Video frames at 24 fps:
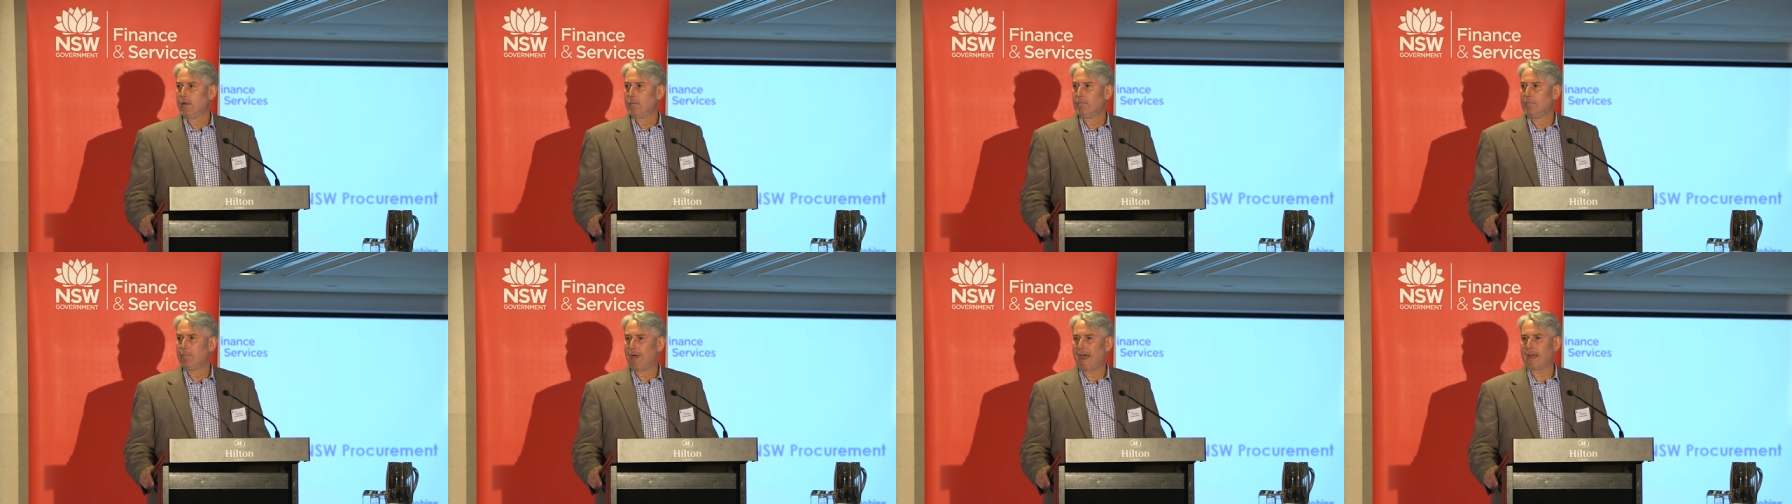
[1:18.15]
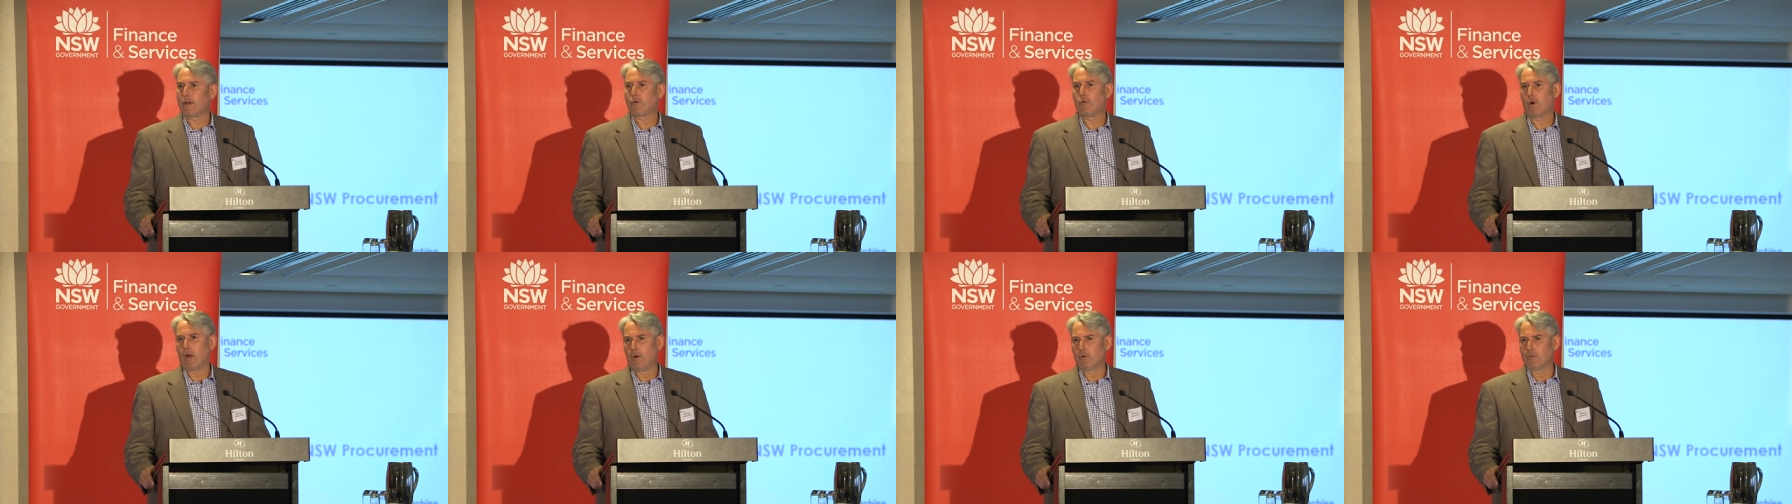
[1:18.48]

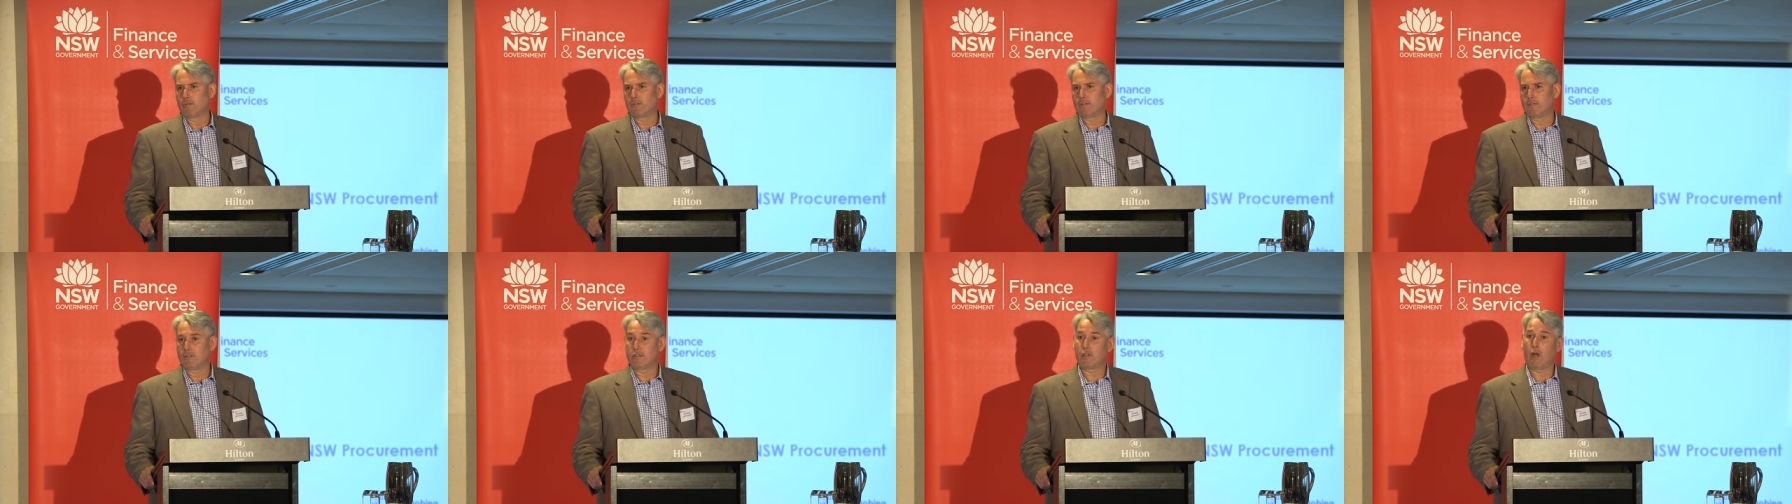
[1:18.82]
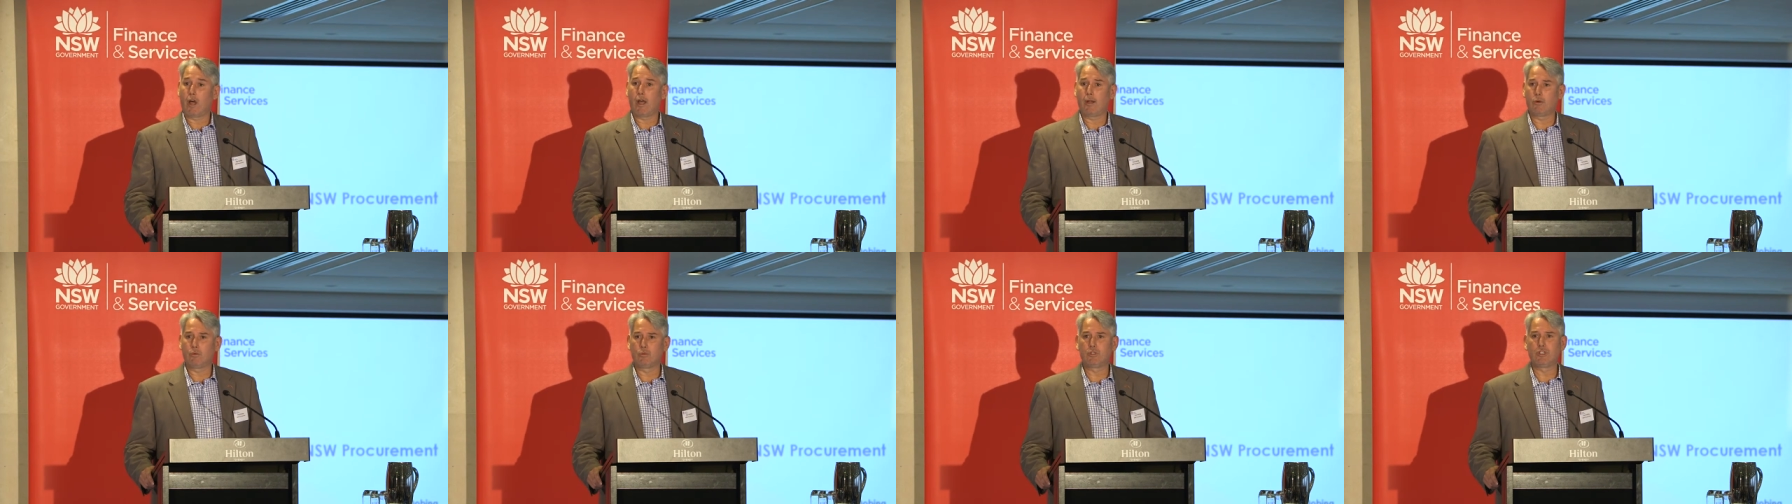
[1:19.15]
macro and
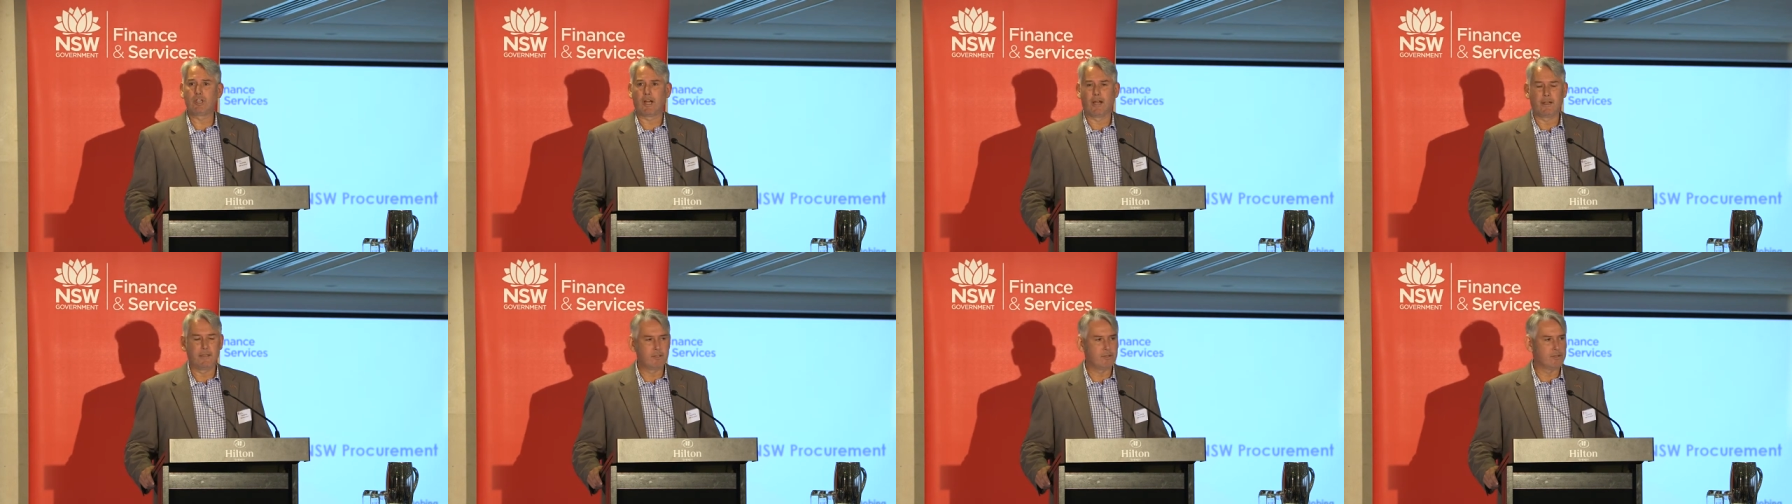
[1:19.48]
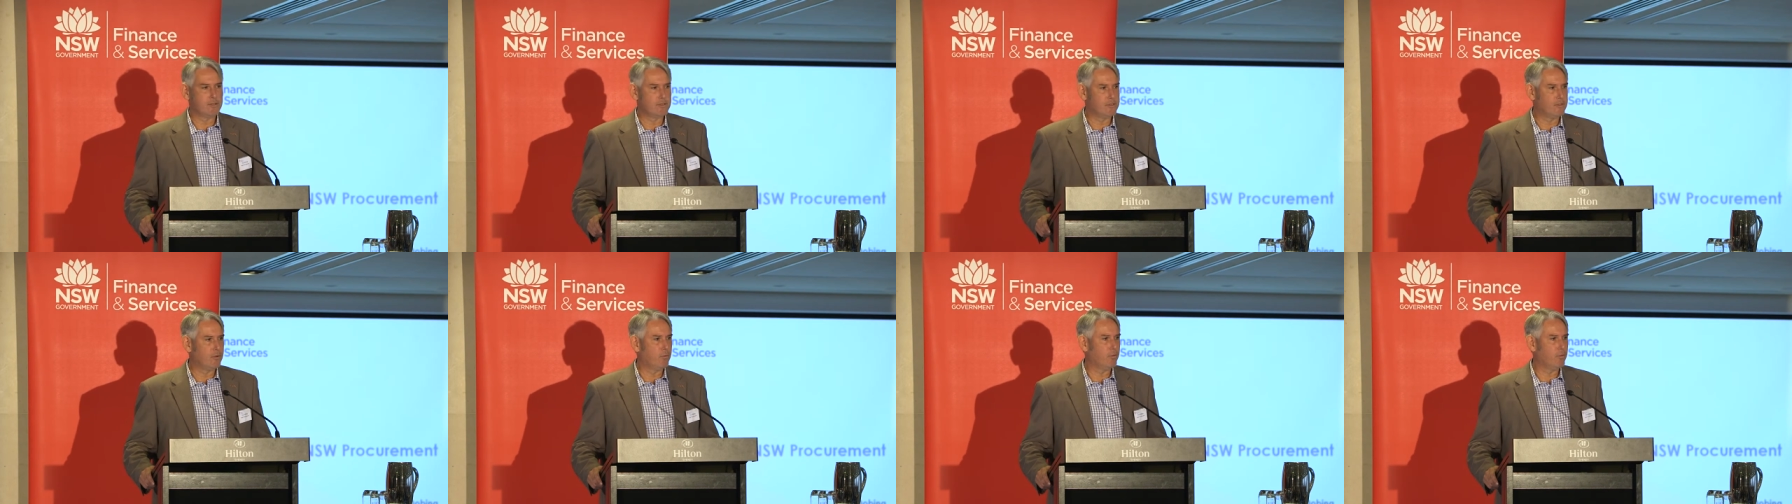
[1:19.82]
societal challenges